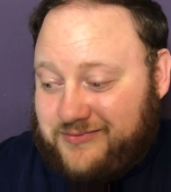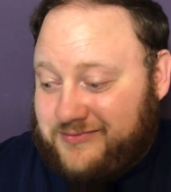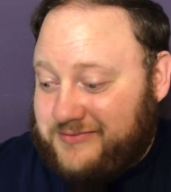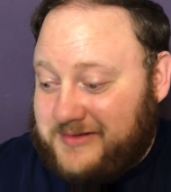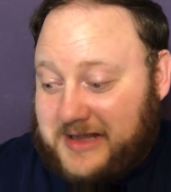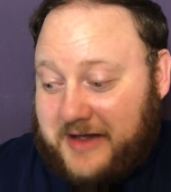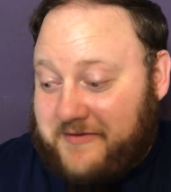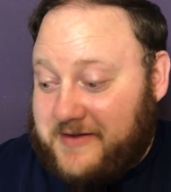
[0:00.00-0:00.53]

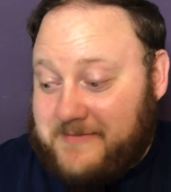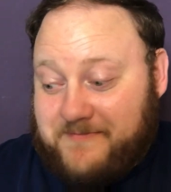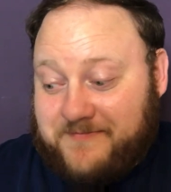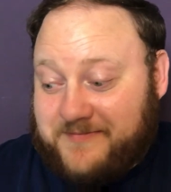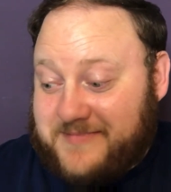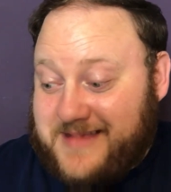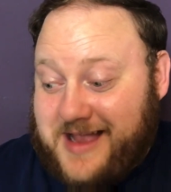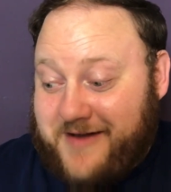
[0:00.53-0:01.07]
Nothing
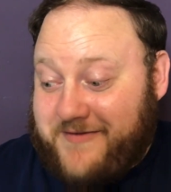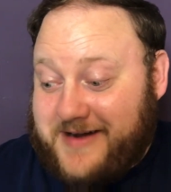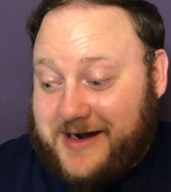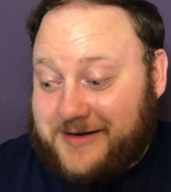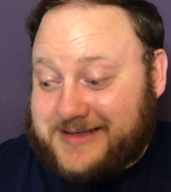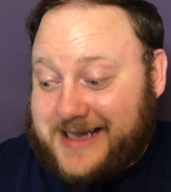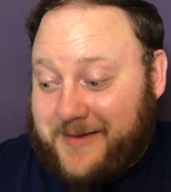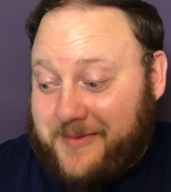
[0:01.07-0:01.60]

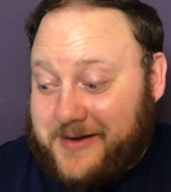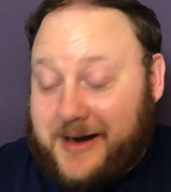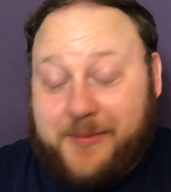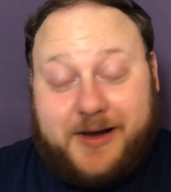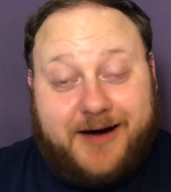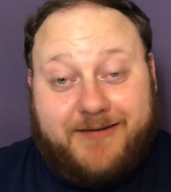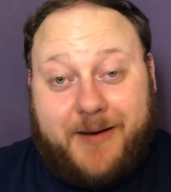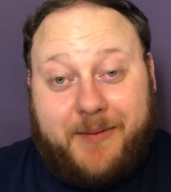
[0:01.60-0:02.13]
else happened. I'm
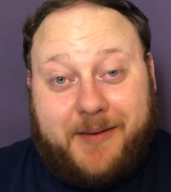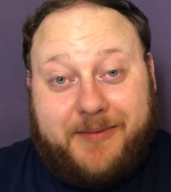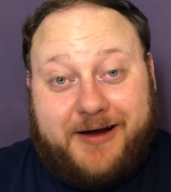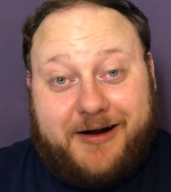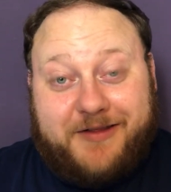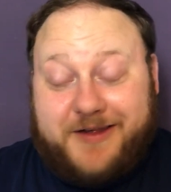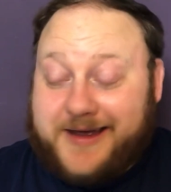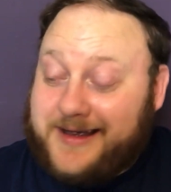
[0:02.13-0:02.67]
going to wrap up there,
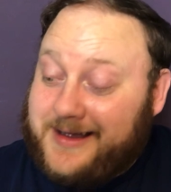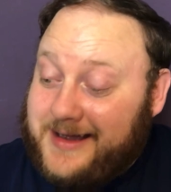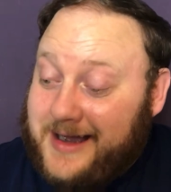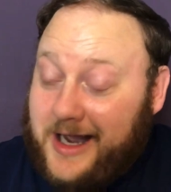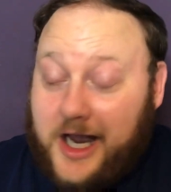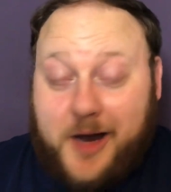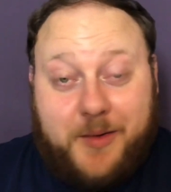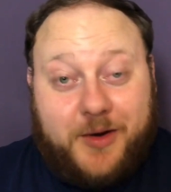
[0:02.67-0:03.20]
I think.
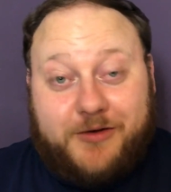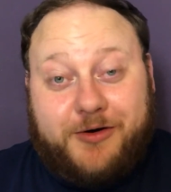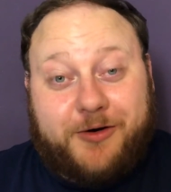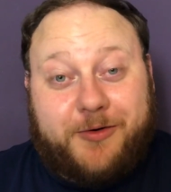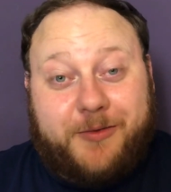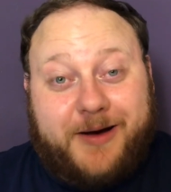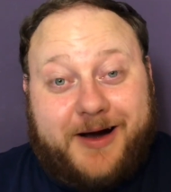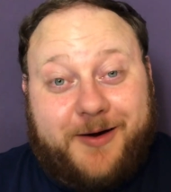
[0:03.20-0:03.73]
Hope you're all
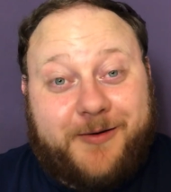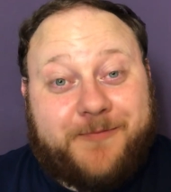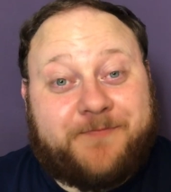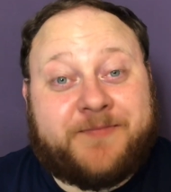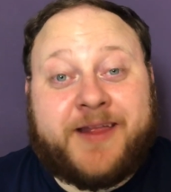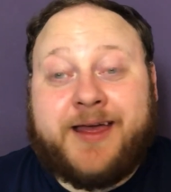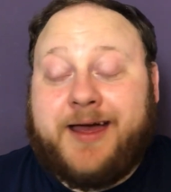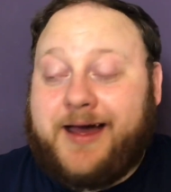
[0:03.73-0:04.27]
well.
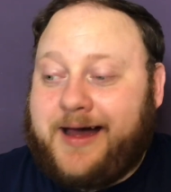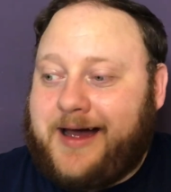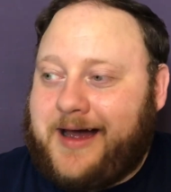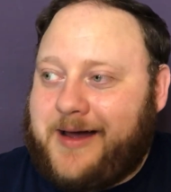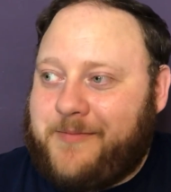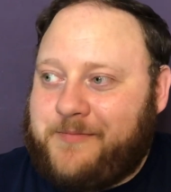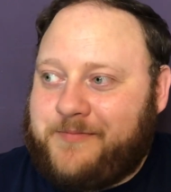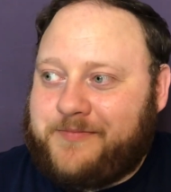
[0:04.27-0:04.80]

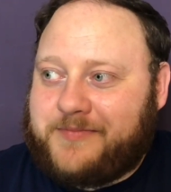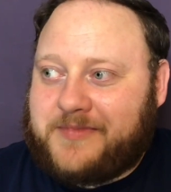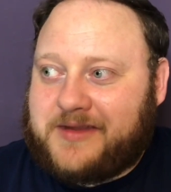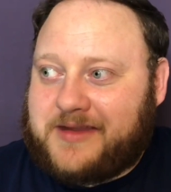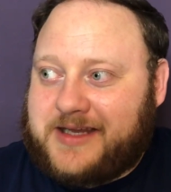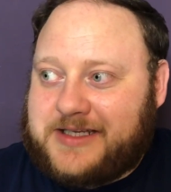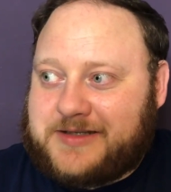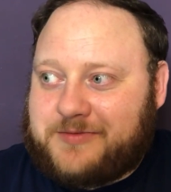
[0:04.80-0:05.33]

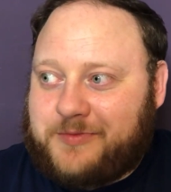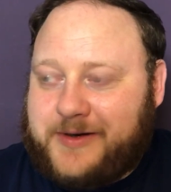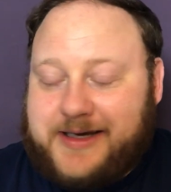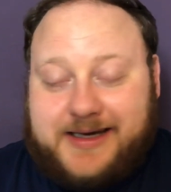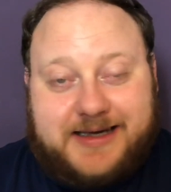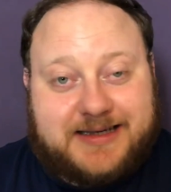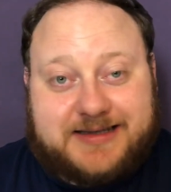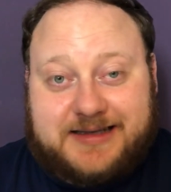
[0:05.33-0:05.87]
This
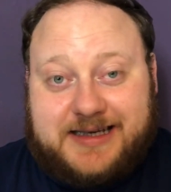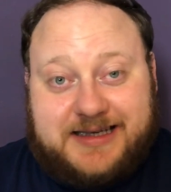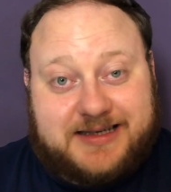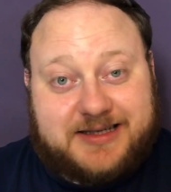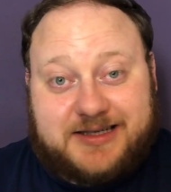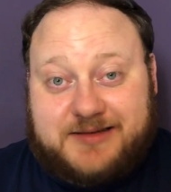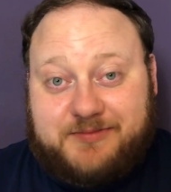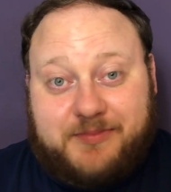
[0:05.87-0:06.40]
week is
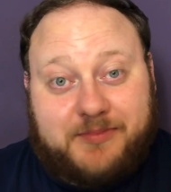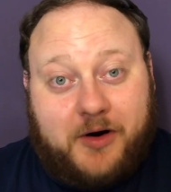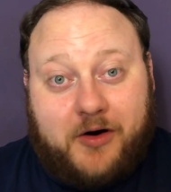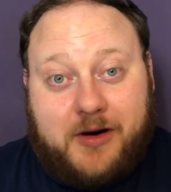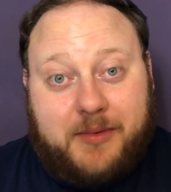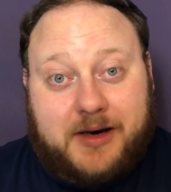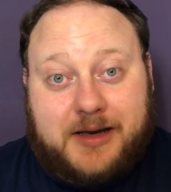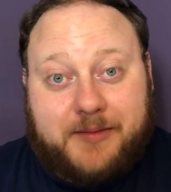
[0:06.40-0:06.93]
just
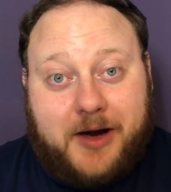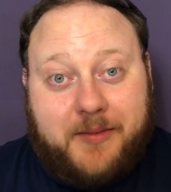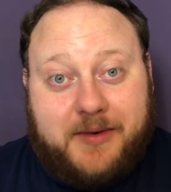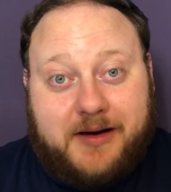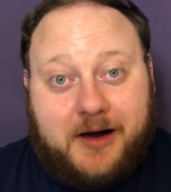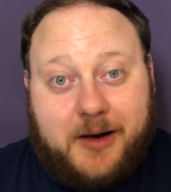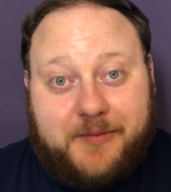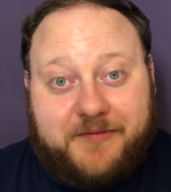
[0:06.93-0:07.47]
horrible at the
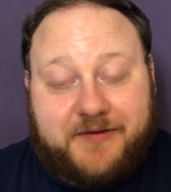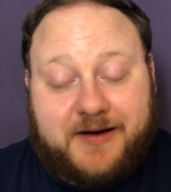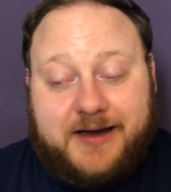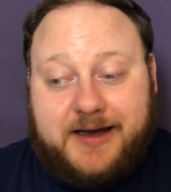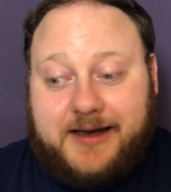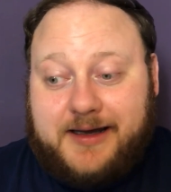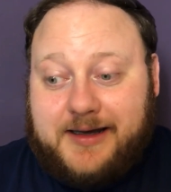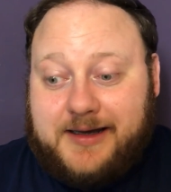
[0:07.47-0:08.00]
moment.
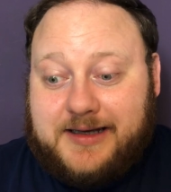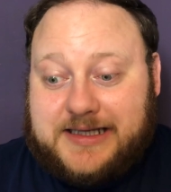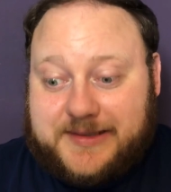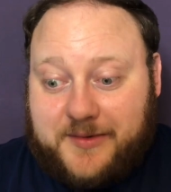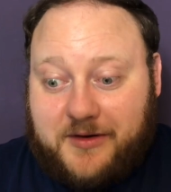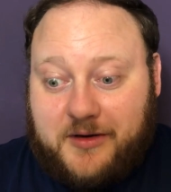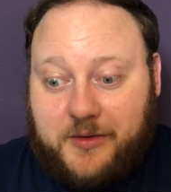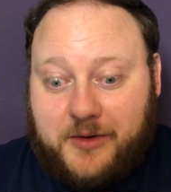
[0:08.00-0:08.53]
Hopefully
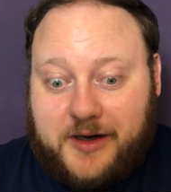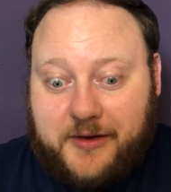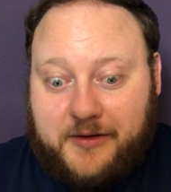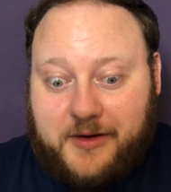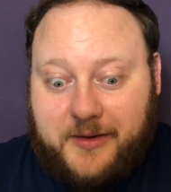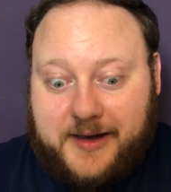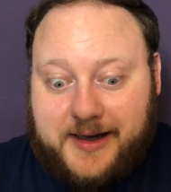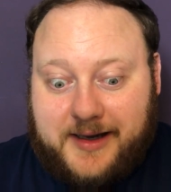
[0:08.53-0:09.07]
tomorrow will go
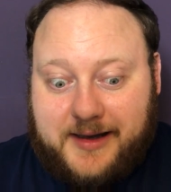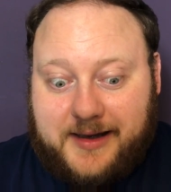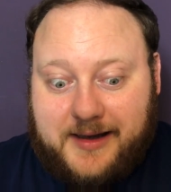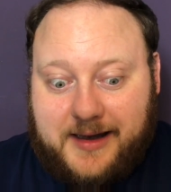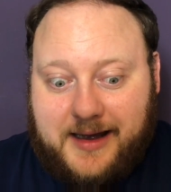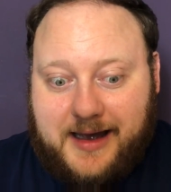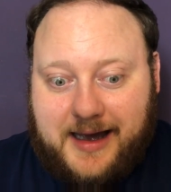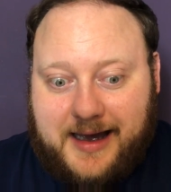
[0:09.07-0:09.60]
quick
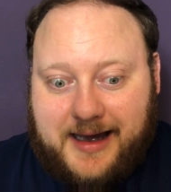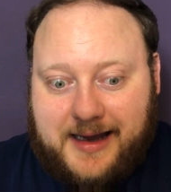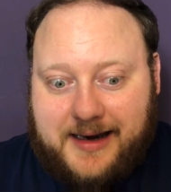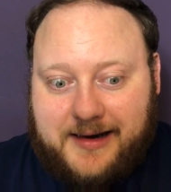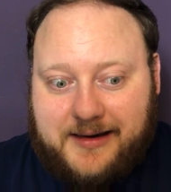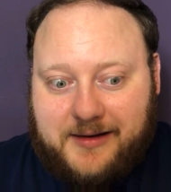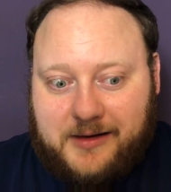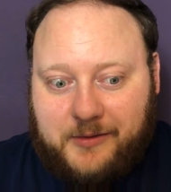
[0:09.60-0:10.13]

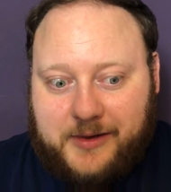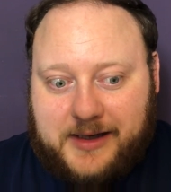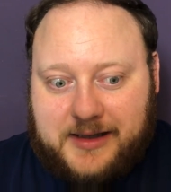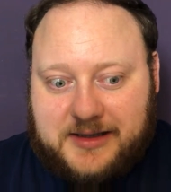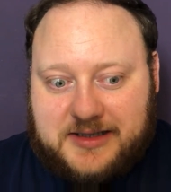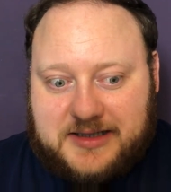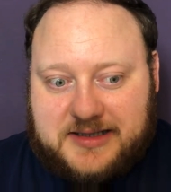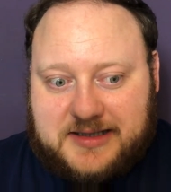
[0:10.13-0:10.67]
and we
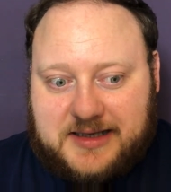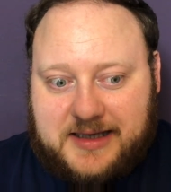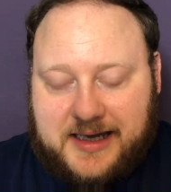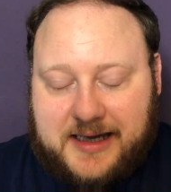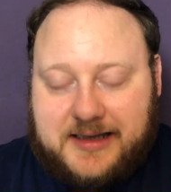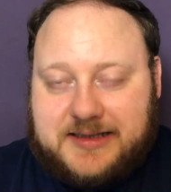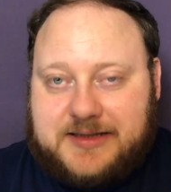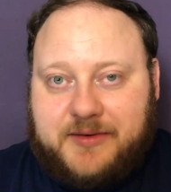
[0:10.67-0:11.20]
can just
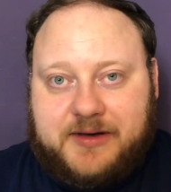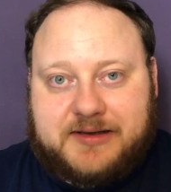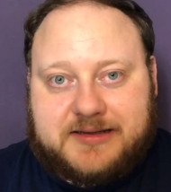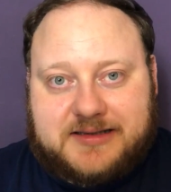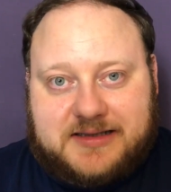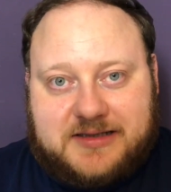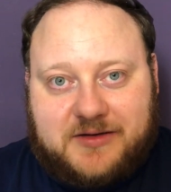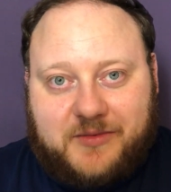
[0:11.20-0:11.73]
get some
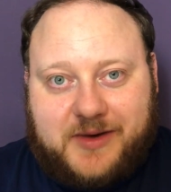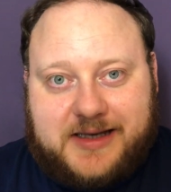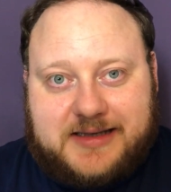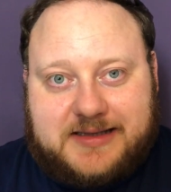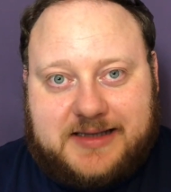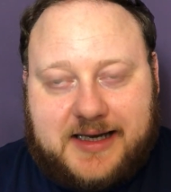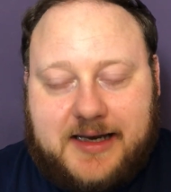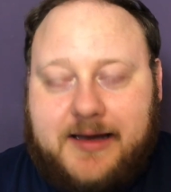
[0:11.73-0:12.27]
answers on
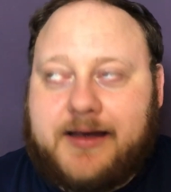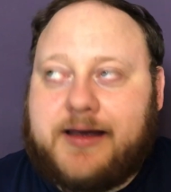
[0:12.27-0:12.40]
Wednesday.